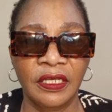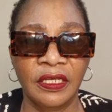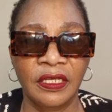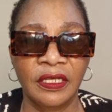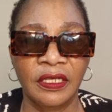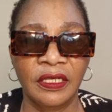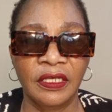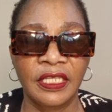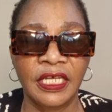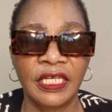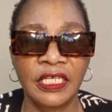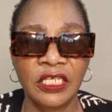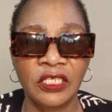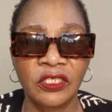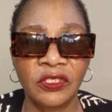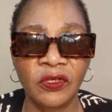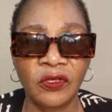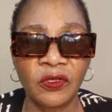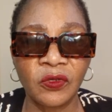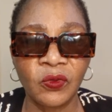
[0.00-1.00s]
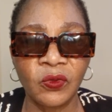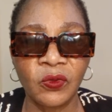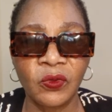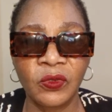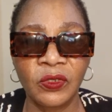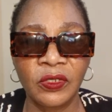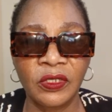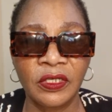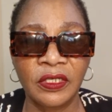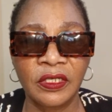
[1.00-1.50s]
That is not good.
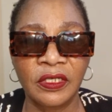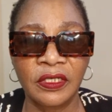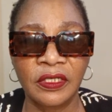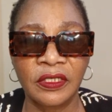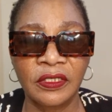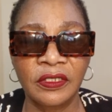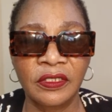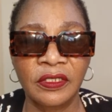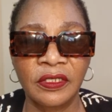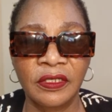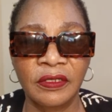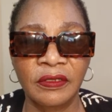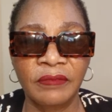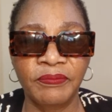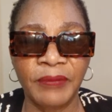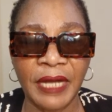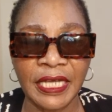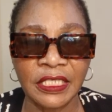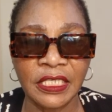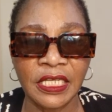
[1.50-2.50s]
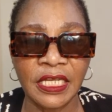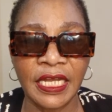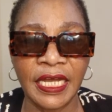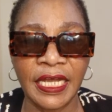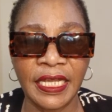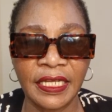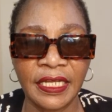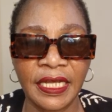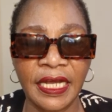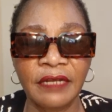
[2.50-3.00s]
Passy lied,
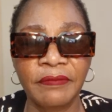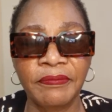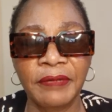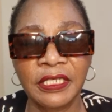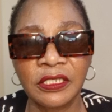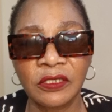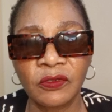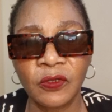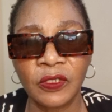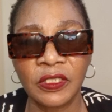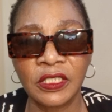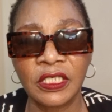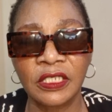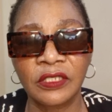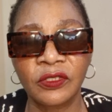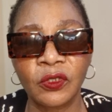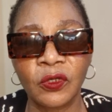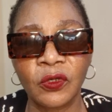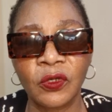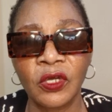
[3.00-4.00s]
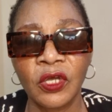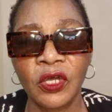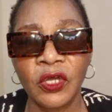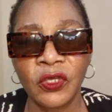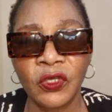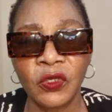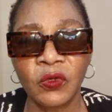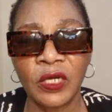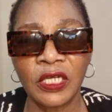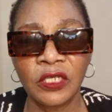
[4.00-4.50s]
and Passy was sick. So you
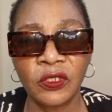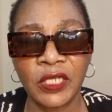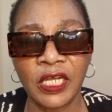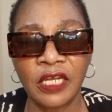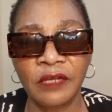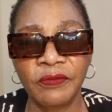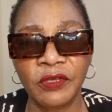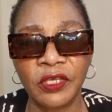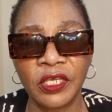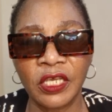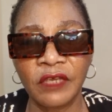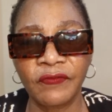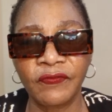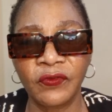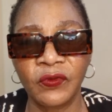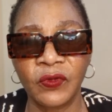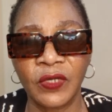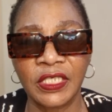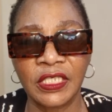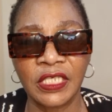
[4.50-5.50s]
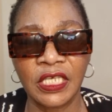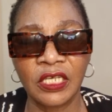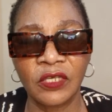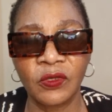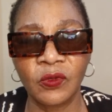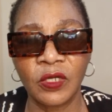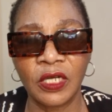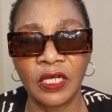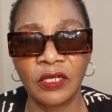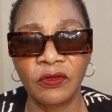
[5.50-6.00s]
want to tell me if you are sick, you
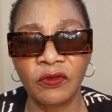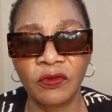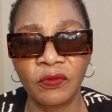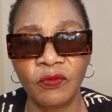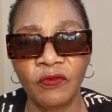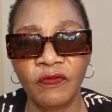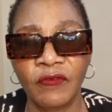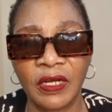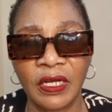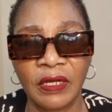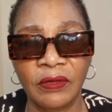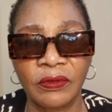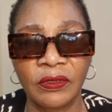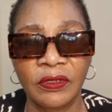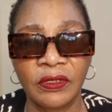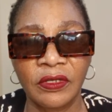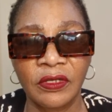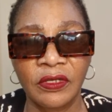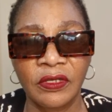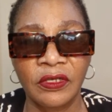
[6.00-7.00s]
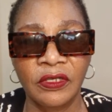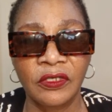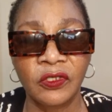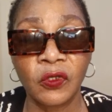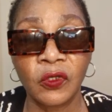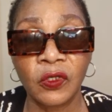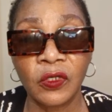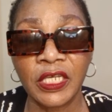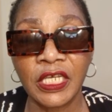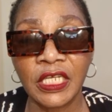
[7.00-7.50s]
cannot move around? So
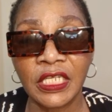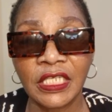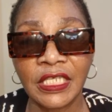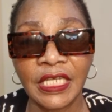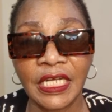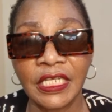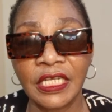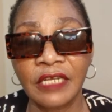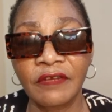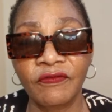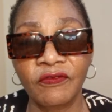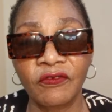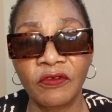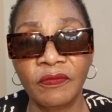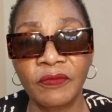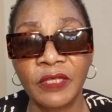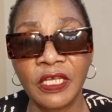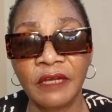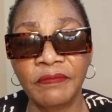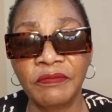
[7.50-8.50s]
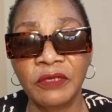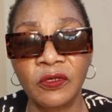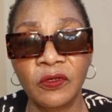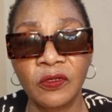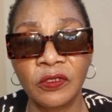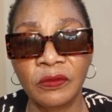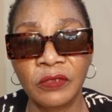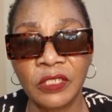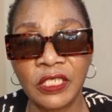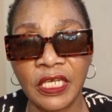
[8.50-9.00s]
it started from there, because
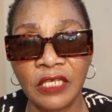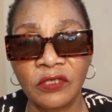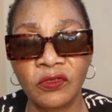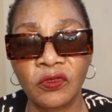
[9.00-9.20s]
Senso